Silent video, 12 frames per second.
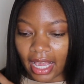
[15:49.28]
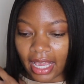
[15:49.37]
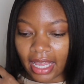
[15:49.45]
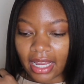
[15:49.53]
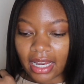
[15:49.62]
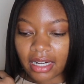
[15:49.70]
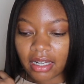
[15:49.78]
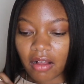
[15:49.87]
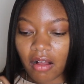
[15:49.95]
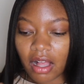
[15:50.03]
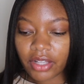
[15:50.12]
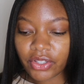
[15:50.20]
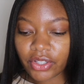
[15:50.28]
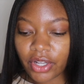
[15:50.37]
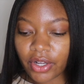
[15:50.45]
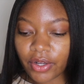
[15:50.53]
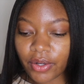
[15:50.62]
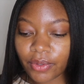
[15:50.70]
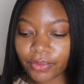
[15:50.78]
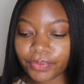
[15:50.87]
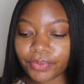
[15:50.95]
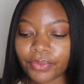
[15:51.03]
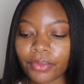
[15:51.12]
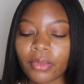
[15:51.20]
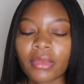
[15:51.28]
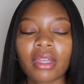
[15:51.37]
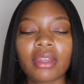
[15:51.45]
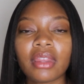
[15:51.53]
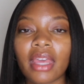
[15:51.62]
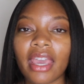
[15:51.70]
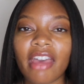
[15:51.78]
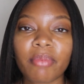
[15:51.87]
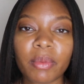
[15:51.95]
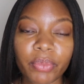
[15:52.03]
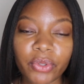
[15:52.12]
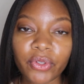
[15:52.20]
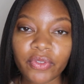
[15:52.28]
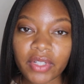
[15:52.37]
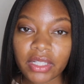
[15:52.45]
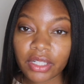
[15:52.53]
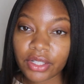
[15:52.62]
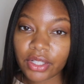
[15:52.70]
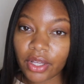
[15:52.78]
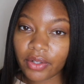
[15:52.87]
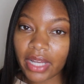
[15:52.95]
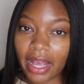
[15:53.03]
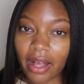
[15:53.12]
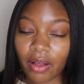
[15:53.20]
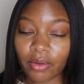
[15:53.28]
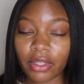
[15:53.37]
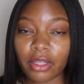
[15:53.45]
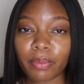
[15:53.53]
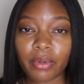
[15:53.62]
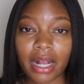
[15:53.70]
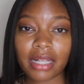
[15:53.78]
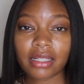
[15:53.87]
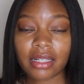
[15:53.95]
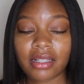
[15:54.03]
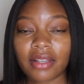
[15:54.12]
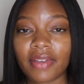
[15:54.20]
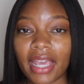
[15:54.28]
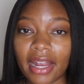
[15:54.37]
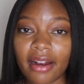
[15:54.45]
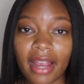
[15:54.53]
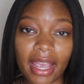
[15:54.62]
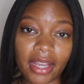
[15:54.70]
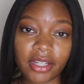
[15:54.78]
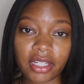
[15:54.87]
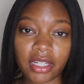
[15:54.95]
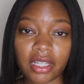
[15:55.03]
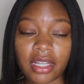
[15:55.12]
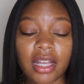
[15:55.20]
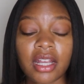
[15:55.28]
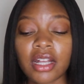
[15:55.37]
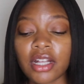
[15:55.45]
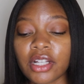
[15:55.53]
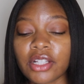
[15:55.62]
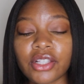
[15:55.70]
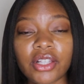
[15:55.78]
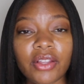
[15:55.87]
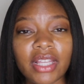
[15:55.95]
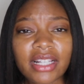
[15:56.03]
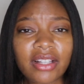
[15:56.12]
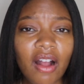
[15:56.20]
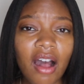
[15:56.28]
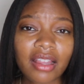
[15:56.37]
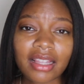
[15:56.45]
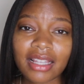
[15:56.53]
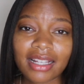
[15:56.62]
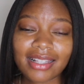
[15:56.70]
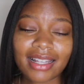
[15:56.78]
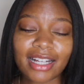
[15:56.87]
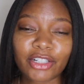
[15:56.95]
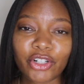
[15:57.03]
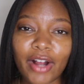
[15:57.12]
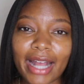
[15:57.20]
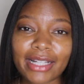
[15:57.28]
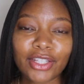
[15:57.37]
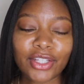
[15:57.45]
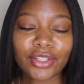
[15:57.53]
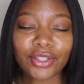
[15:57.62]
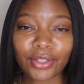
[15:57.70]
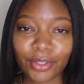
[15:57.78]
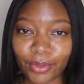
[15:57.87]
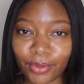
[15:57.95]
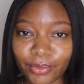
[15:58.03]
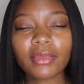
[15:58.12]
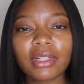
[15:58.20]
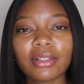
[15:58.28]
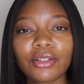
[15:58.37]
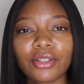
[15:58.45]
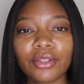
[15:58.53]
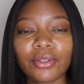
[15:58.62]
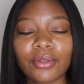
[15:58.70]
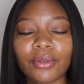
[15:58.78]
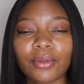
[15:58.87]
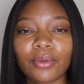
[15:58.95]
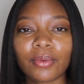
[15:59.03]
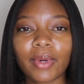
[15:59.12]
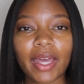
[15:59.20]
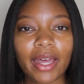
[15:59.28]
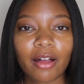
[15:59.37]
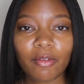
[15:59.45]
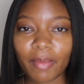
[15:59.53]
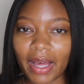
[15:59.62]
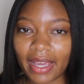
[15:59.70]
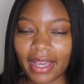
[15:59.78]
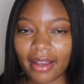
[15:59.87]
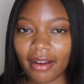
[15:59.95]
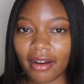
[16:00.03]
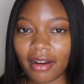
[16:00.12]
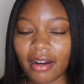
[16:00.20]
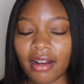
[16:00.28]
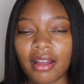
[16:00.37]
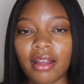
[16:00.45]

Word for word: And also they have been proven to slow down the process of hair aging. So these are all the things that I try to do to help my hair